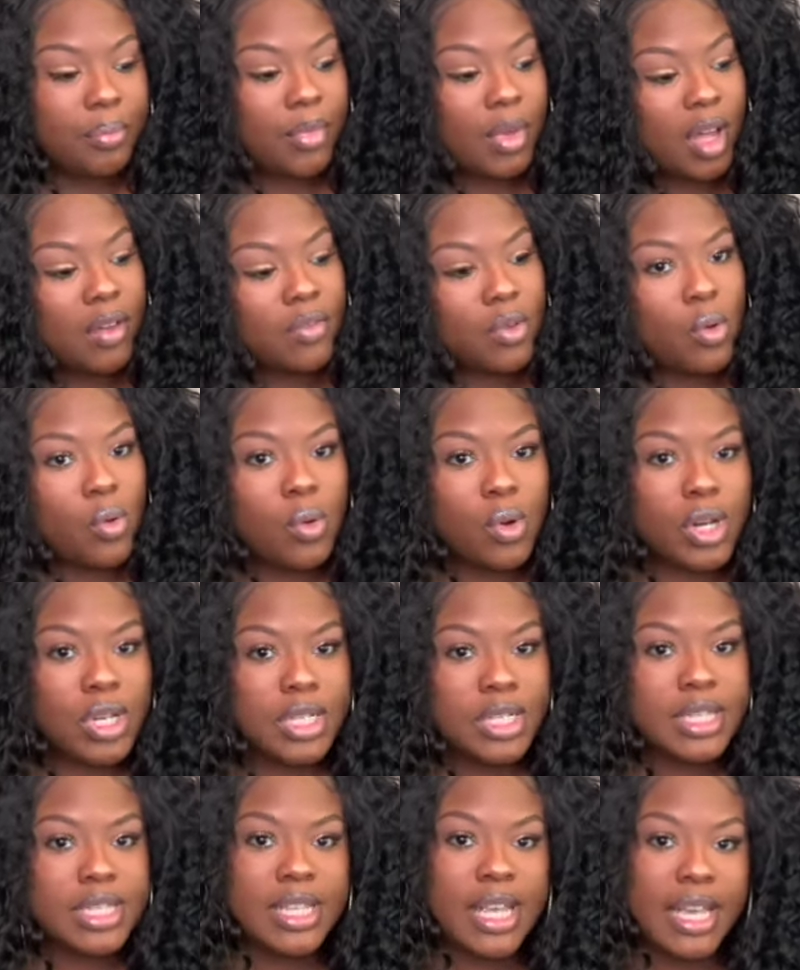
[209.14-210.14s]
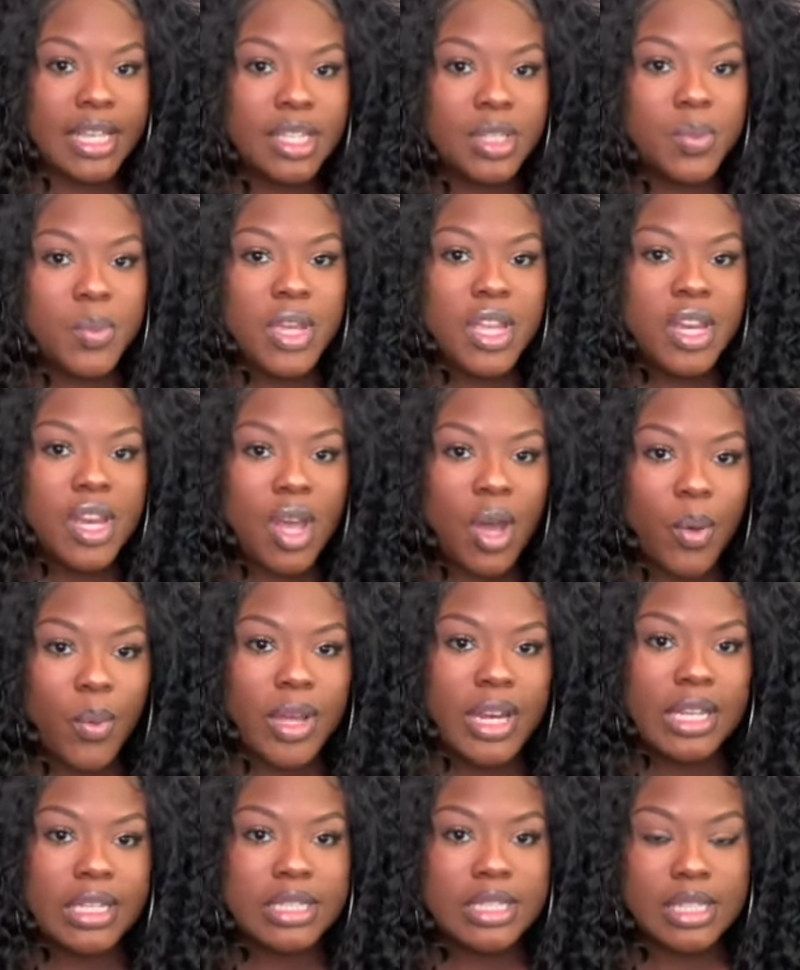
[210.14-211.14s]
Of course, yes, we know
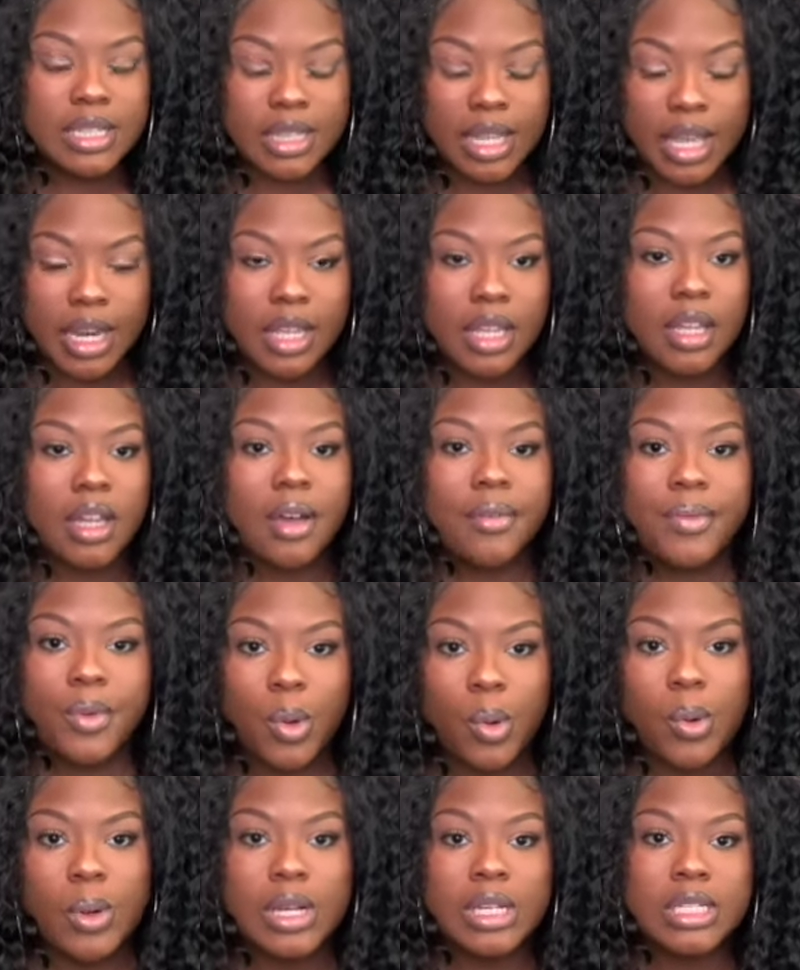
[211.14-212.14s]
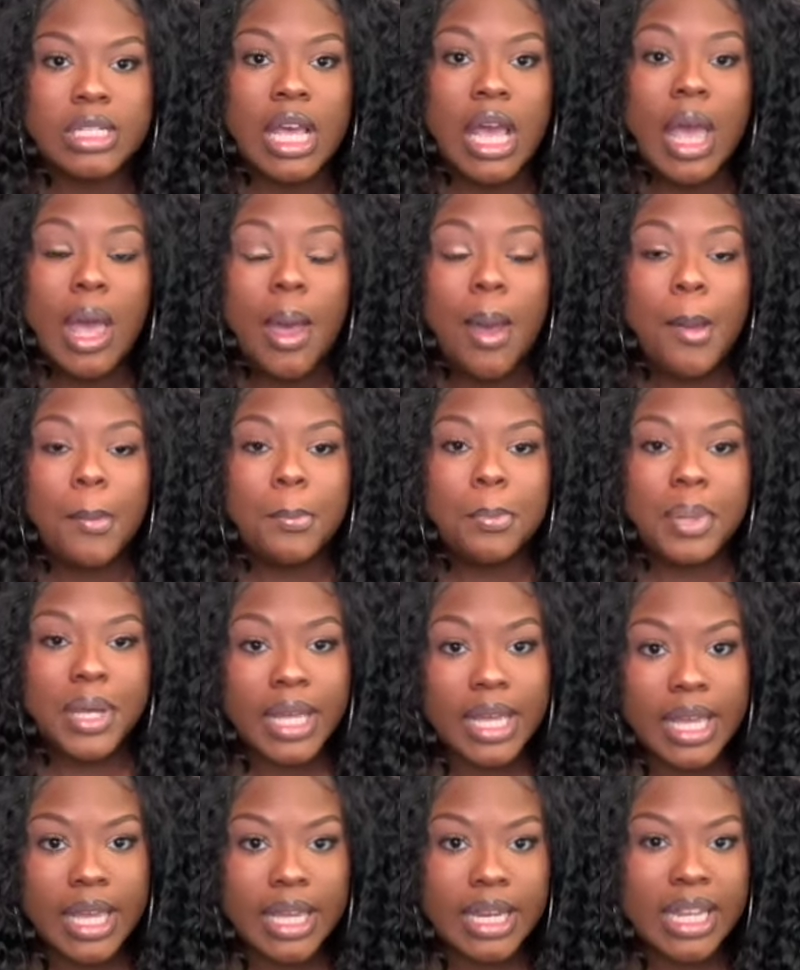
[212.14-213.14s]
it is synthetic, of course,
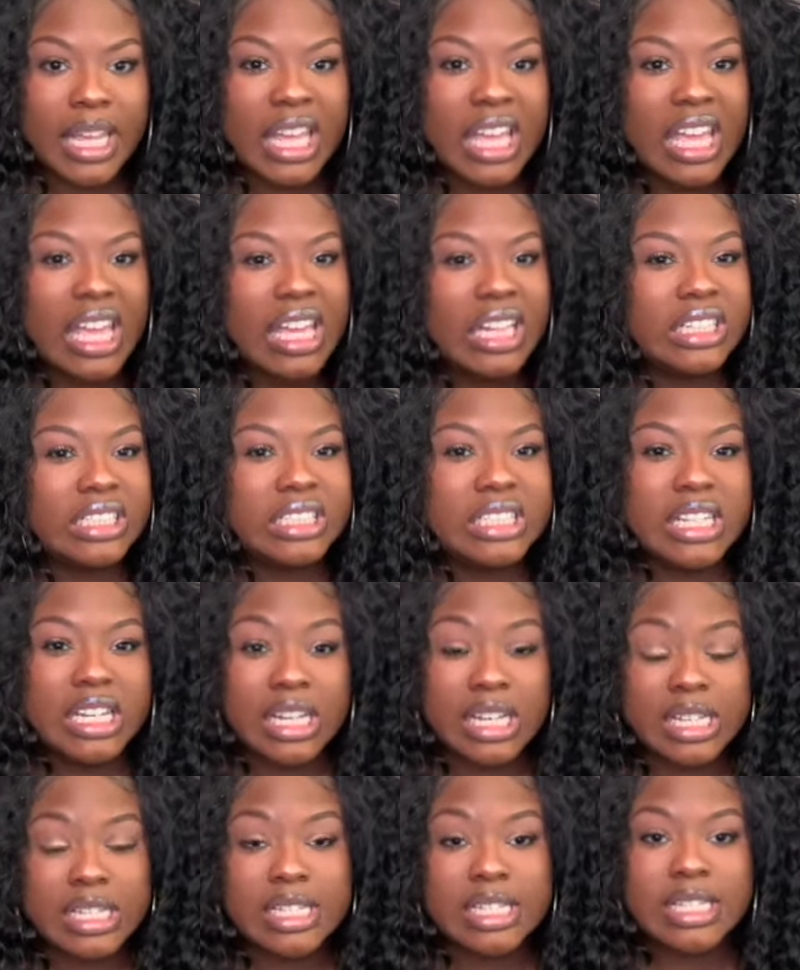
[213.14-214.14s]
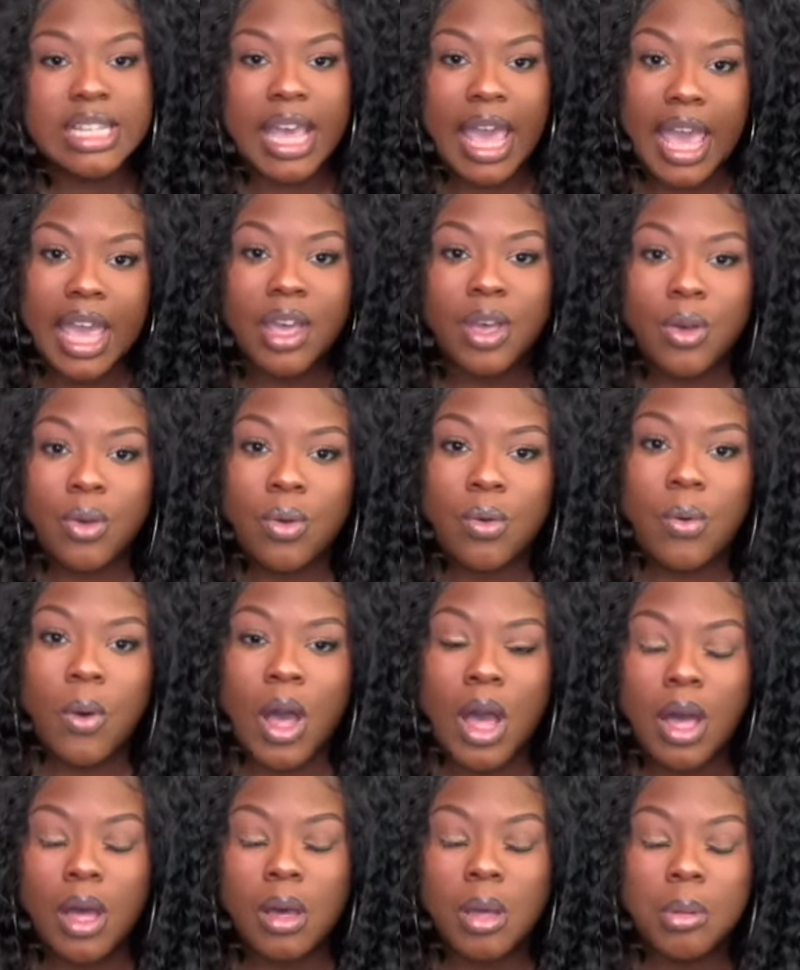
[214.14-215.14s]
but it does tangle.
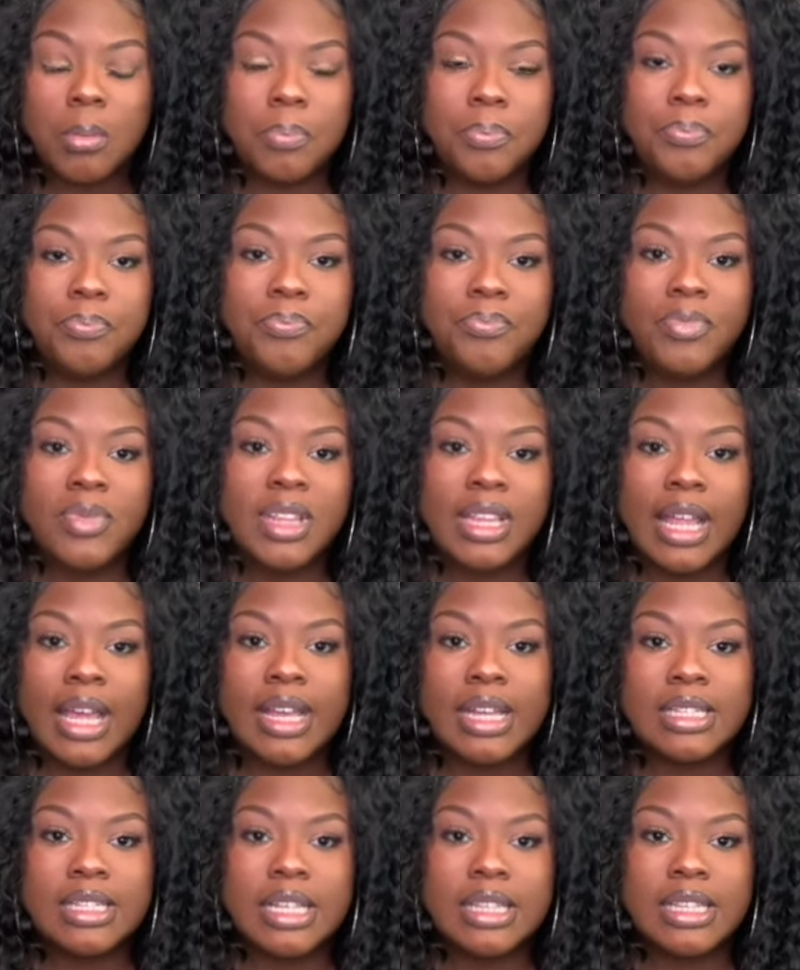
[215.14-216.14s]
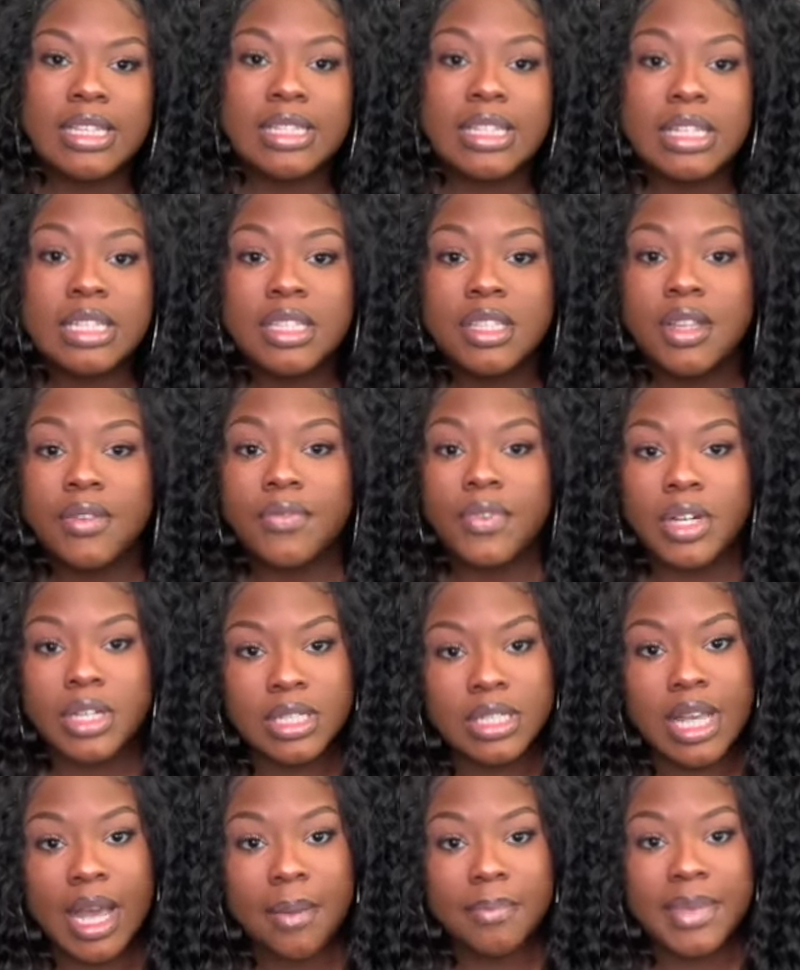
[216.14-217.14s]
Like I said, this isn't the
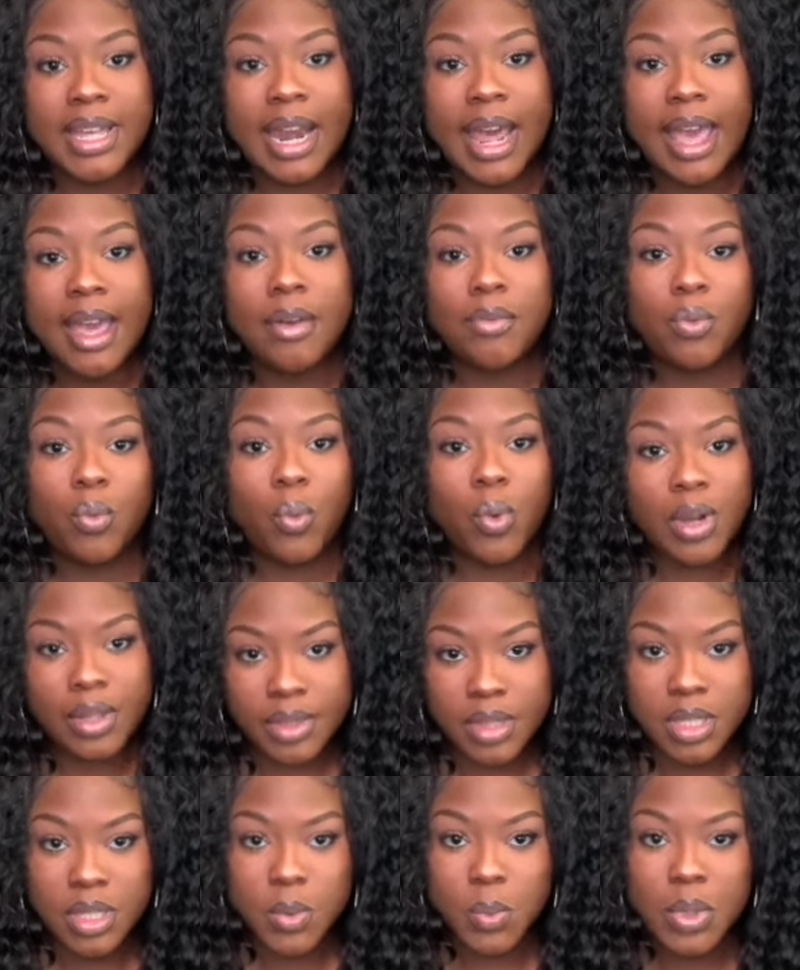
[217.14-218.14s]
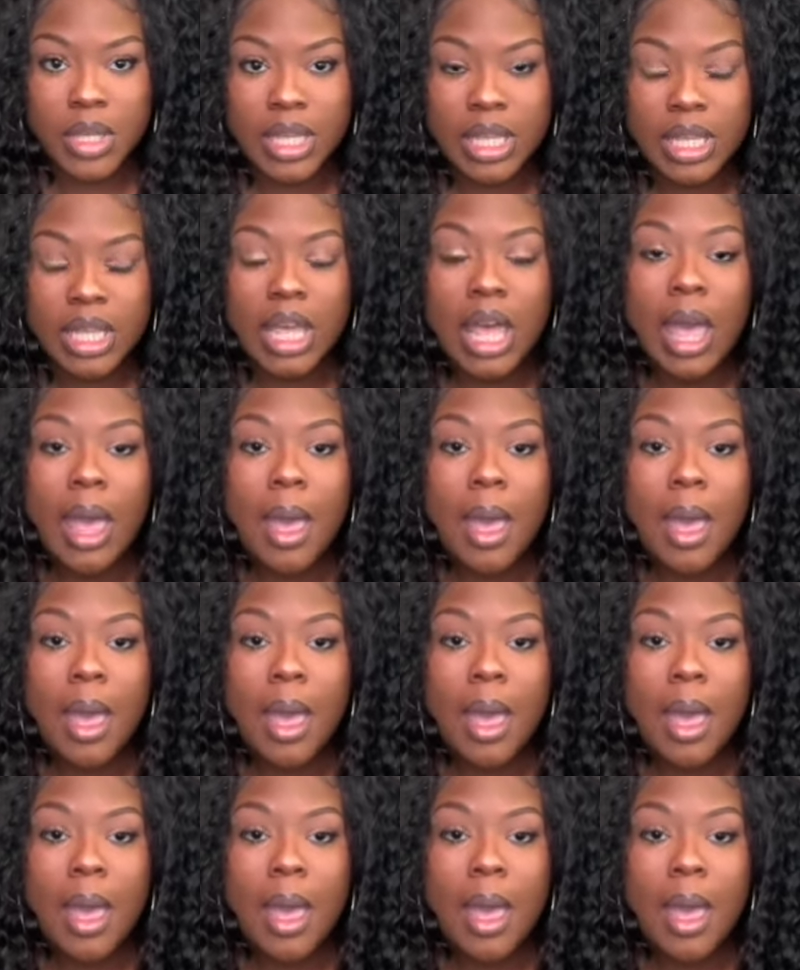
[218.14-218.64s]
first time that I have worn this wig,